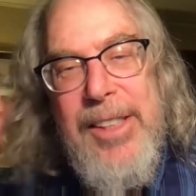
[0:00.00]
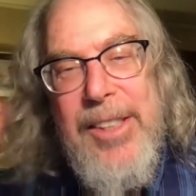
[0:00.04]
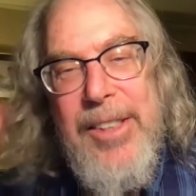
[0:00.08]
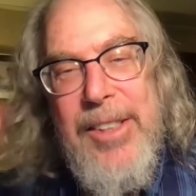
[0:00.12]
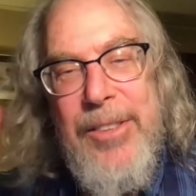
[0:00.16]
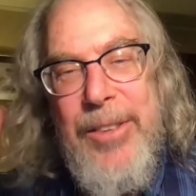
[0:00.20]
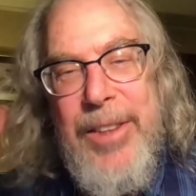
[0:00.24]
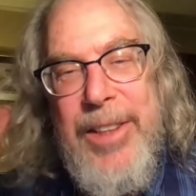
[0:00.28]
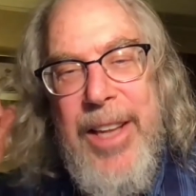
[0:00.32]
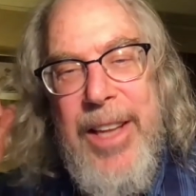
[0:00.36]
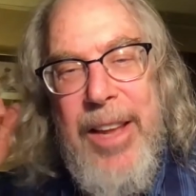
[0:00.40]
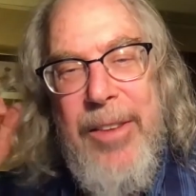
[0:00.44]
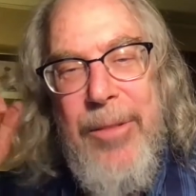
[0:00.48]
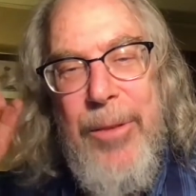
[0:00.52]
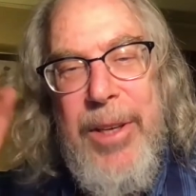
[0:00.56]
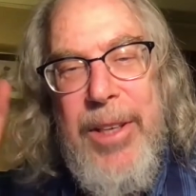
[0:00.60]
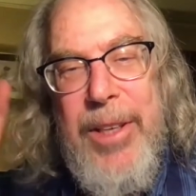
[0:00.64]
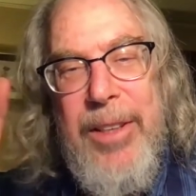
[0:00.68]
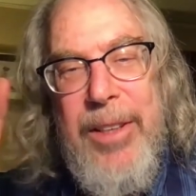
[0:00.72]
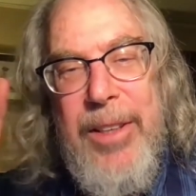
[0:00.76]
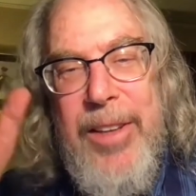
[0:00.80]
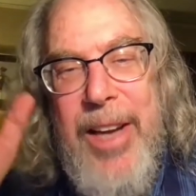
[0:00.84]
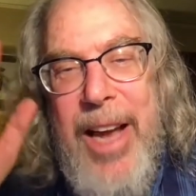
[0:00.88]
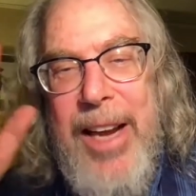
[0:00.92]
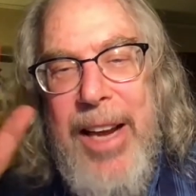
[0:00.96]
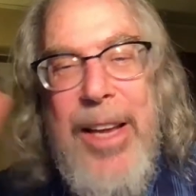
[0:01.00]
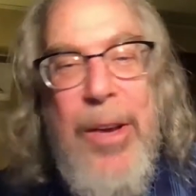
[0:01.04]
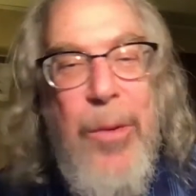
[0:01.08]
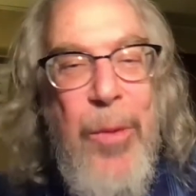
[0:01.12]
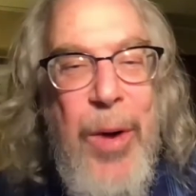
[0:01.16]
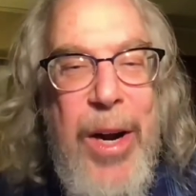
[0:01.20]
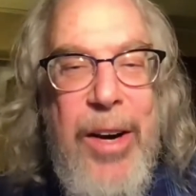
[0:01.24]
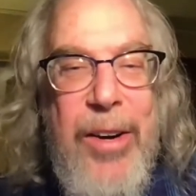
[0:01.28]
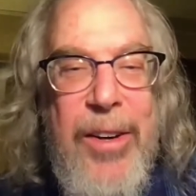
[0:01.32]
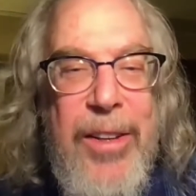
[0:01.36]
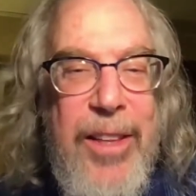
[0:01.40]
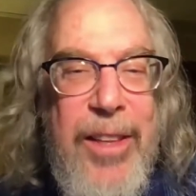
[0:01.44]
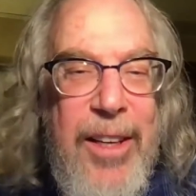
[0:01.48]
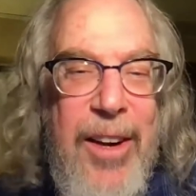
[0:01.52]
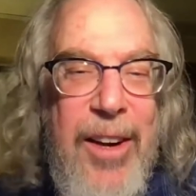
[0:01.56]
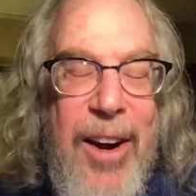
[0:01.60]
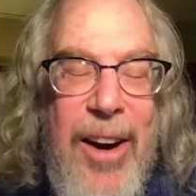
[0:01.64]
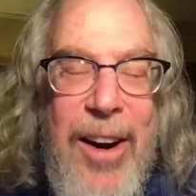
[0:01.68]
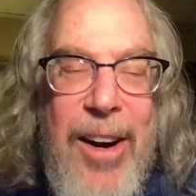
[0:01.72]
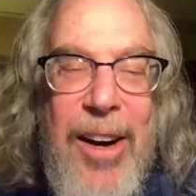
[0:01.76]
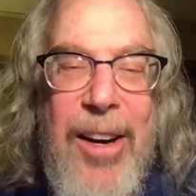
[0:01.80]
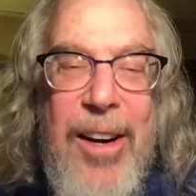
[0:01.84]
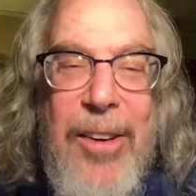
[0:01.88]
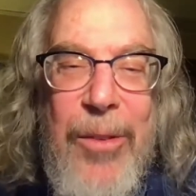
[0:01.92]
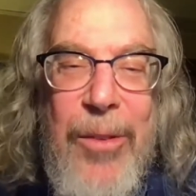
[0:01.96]
when they went anywhere in the
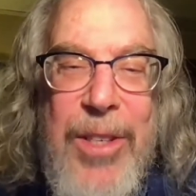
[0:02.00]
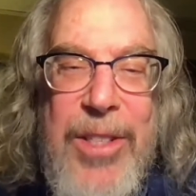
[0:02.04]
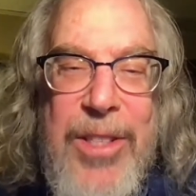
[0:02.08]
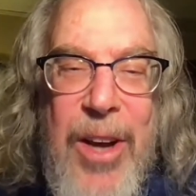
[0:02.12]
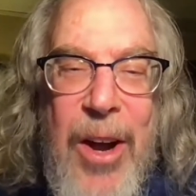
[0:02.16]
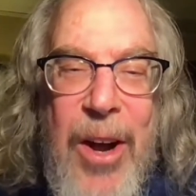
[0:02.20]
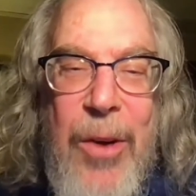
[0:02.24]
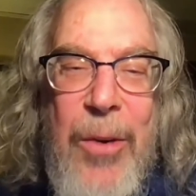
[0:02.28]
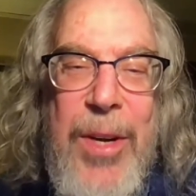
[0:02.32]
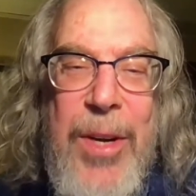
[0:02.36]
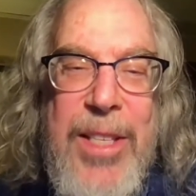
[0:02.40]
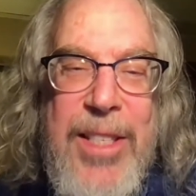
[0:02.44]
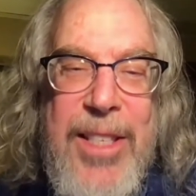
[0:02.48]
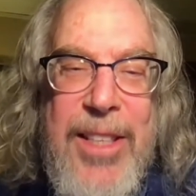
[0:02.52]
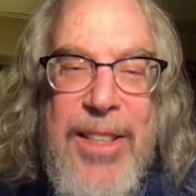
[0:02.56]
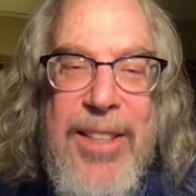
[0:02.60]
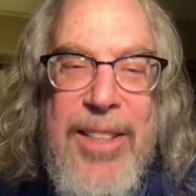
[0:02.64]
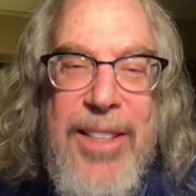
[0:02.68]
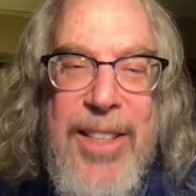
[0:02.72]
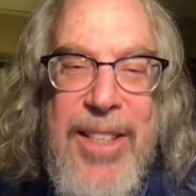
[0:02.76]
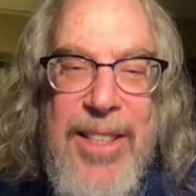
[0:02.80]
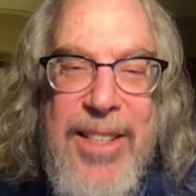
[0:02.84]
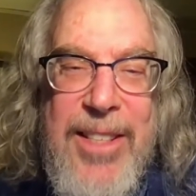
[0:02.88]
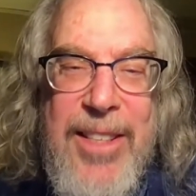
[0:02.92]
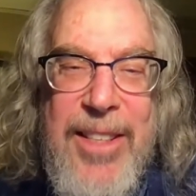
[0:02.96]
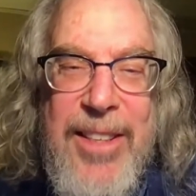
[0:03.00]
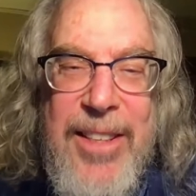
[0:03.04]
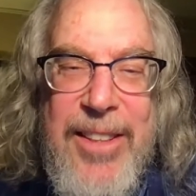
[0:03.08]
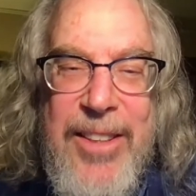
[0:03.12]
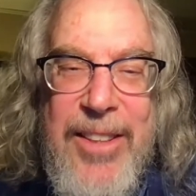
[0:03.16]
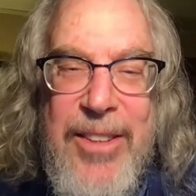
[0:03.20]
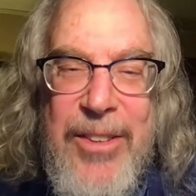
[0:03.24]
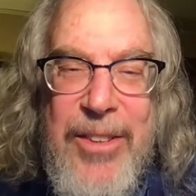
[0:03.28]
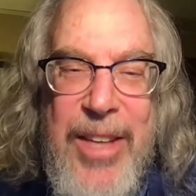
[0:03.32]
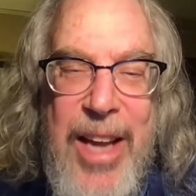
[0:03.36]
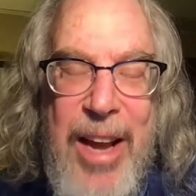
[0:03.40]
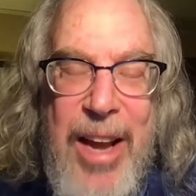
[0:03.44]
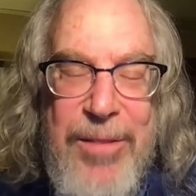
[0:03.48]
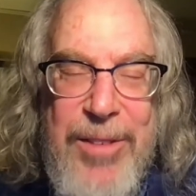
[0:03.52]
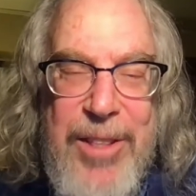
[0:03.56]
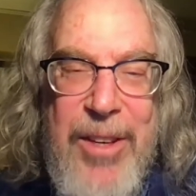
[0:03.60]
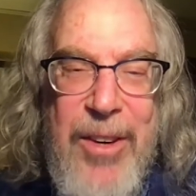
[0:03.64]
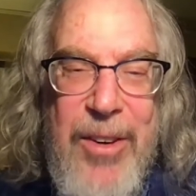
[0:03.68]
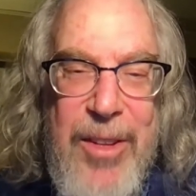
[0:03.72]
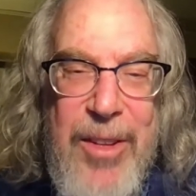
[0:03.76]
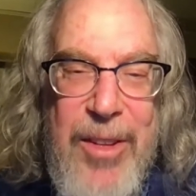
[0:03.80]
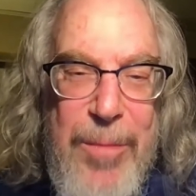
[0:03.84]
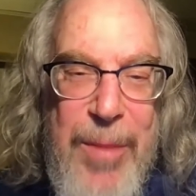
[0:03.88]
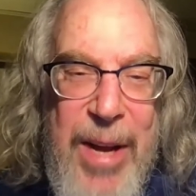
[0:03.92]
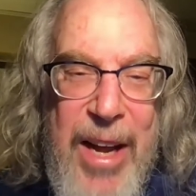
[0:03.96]
car, was always insistent, you have to go
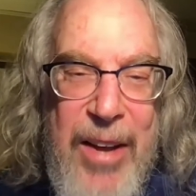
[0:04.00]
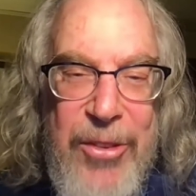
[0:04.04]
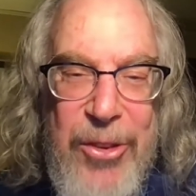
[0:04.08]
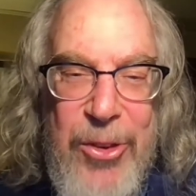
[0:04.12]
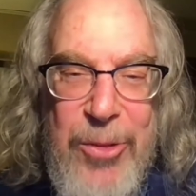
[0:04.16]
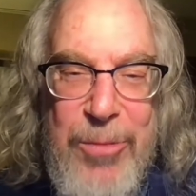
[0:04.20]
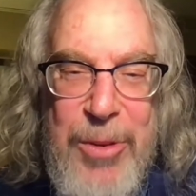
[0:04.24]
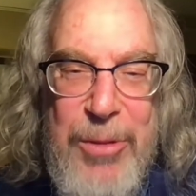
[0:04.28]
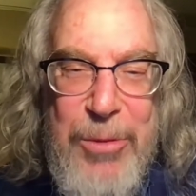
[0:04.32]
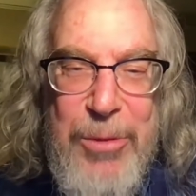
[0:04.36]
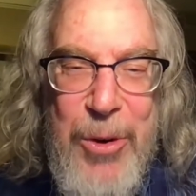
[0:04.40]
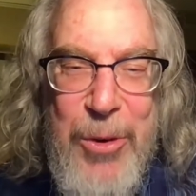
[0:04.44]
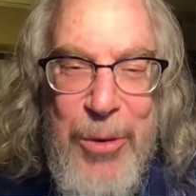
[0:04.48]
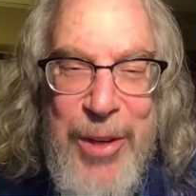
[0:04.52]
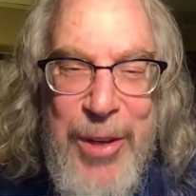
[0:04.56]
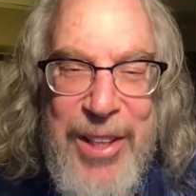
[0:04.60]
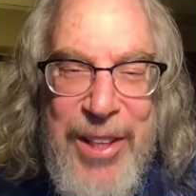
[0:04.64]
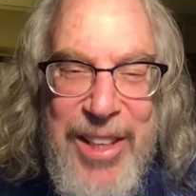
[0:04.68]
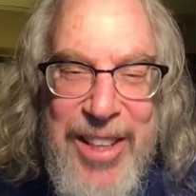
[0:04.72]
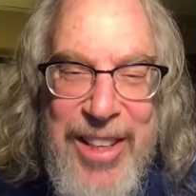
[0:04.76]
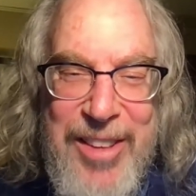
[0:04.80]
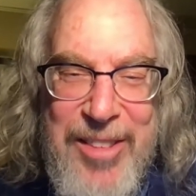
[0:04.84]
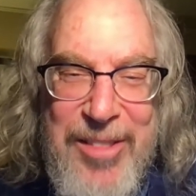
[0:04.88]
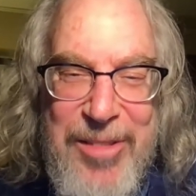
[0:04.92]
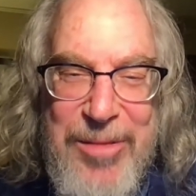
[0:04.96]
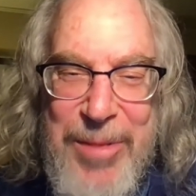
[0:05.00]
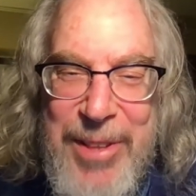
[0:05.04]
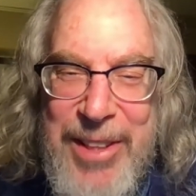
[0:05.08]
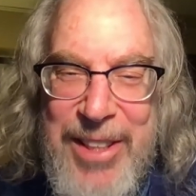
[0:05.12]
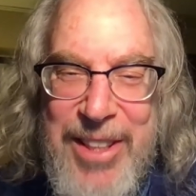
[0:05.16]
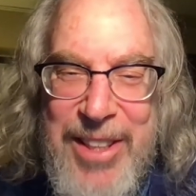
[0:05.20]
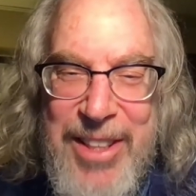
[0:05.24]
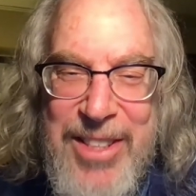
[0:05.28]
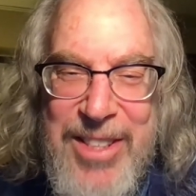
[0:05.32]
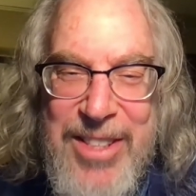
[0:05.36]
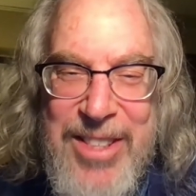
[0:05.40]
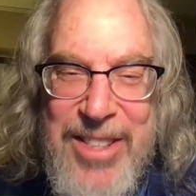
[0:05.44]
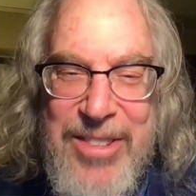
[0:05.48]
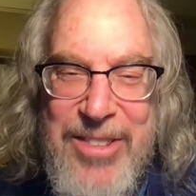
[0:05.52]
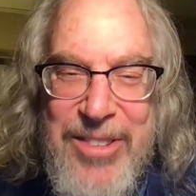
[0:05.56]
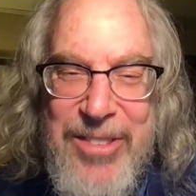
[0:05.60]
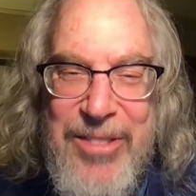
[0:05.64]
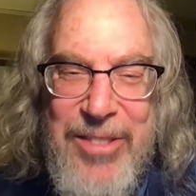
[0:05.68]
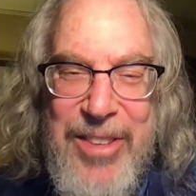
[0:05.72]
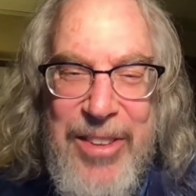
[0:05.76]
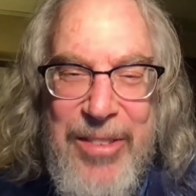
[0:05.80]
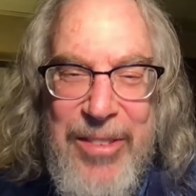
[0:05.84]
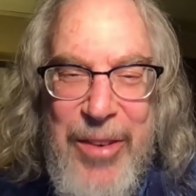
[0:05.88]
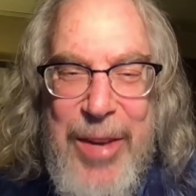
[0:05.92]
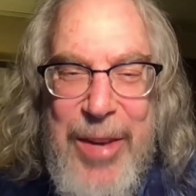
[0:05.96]
to the bathroom before we leave because
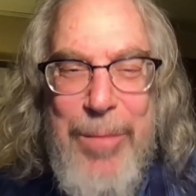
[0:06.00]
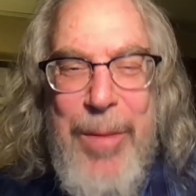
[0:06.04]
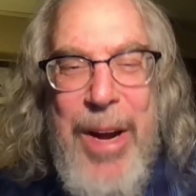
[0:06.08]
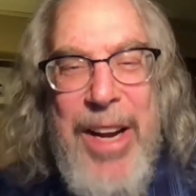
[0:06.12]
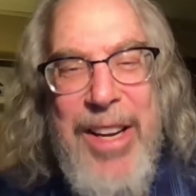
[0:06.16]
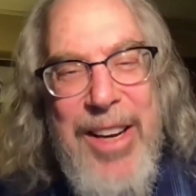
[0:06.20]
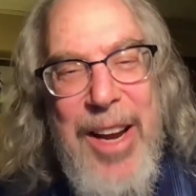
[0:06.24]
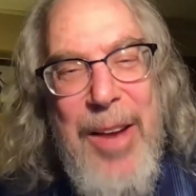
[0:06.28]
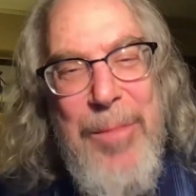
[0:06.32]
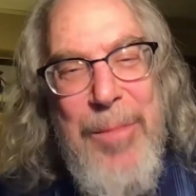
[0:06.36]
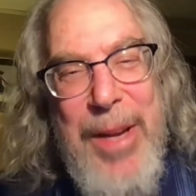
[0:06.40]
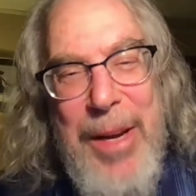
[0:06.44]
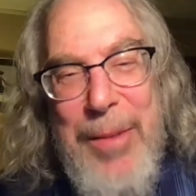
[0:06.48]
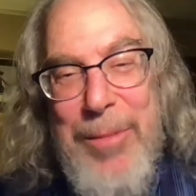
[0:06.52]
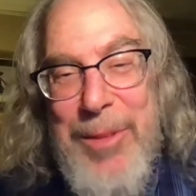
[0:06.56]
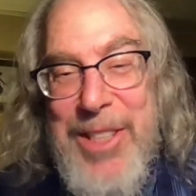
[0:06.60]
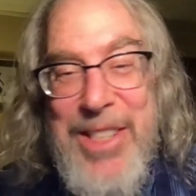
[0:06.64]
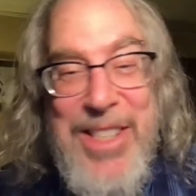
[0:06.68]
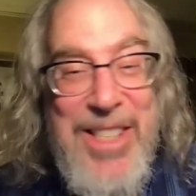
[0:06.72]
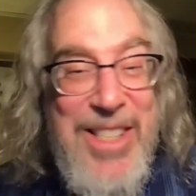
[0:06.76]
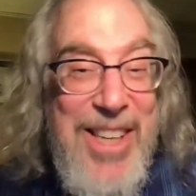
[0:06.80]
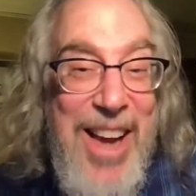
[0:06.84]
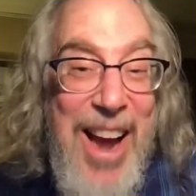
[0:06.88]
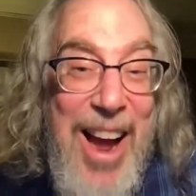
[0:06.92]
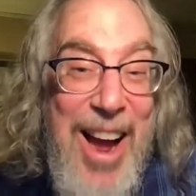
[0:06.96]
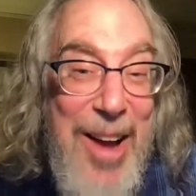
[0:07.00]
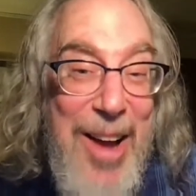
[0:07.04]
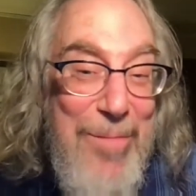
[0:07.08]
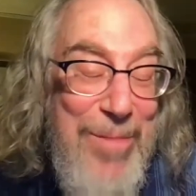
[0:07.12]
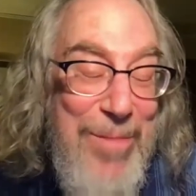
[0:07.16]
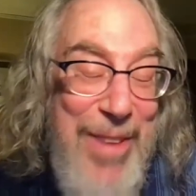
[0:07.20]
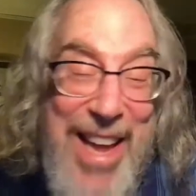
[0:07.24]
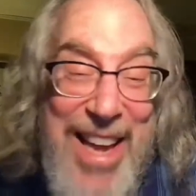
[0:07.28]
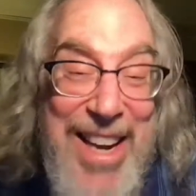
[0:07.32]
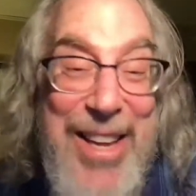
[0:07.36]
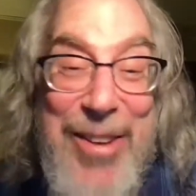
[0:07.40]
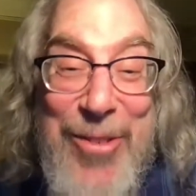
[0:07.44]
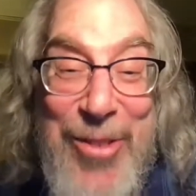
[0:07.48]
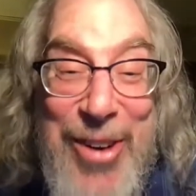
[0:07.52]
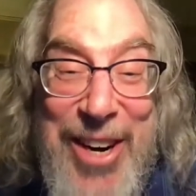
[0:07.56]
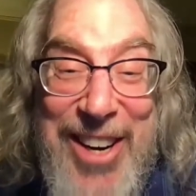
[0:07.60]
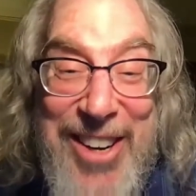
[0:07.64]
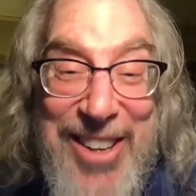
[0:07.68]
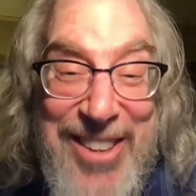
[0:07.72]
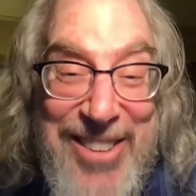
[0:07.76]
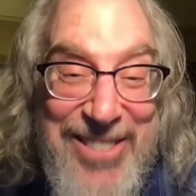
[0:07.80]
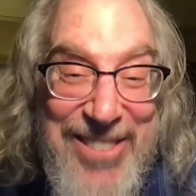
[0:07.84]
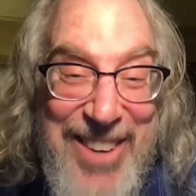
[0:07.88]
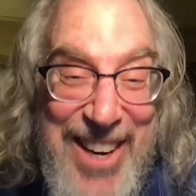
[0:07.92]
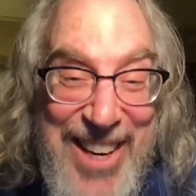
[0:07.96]
we might not be able to stop
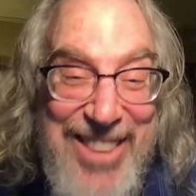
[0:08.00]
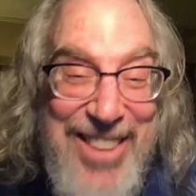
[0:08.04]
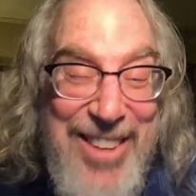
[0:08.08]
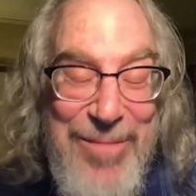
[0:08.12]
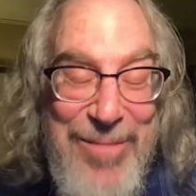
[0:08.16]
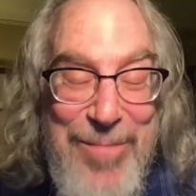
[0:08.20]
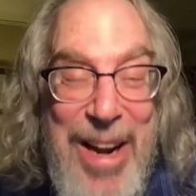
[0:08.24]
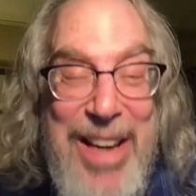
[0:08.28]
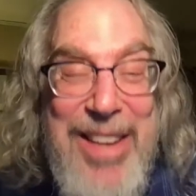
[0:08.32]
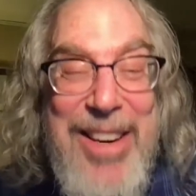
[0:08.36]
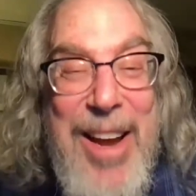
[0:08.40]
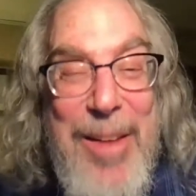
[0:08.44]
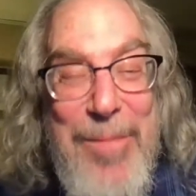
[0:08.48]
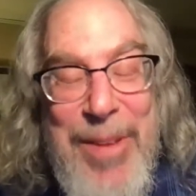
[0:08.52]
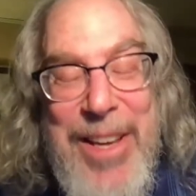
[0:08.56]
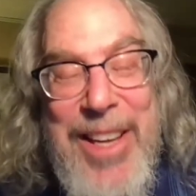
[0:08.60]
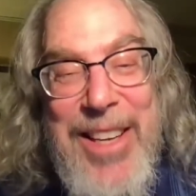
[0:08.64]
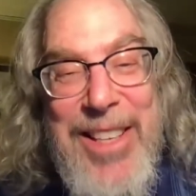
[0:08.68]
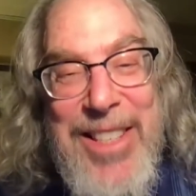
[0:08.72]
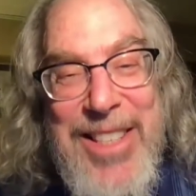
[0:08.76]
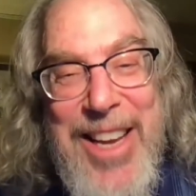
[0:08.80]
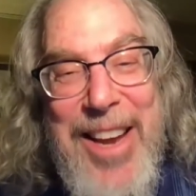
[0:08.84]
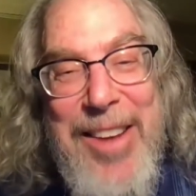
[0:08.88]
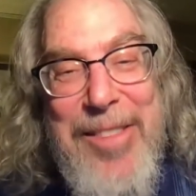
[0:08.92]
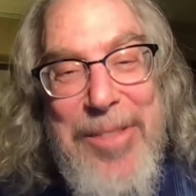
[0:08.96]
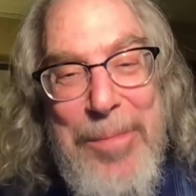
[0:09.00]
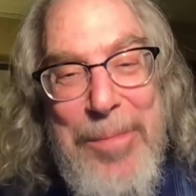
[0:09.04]
anywhere, right? There might not be a safe